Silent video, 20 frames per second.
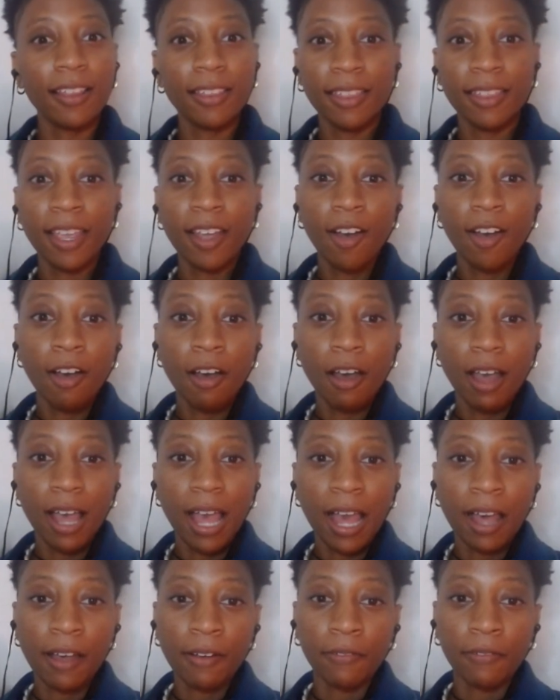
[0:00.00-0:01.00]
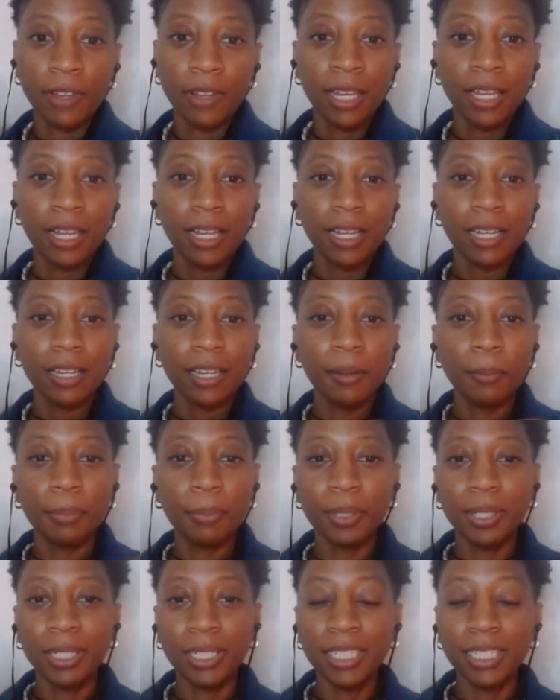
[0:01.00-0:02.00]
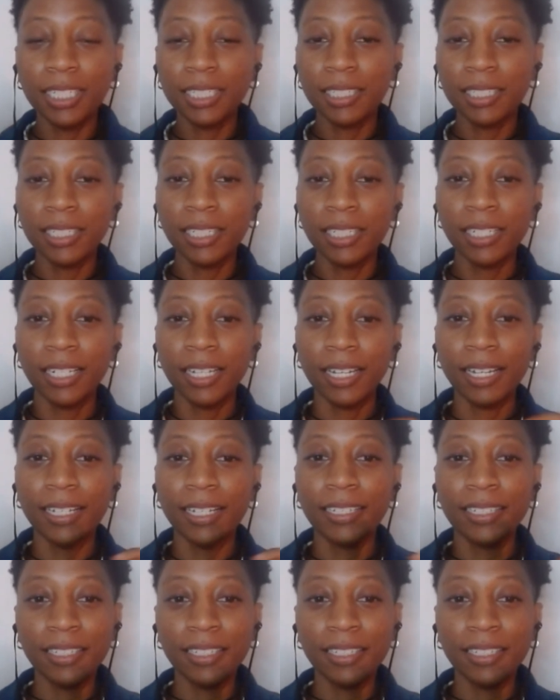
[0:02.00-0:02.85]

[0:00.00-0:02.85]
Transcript: they all have completely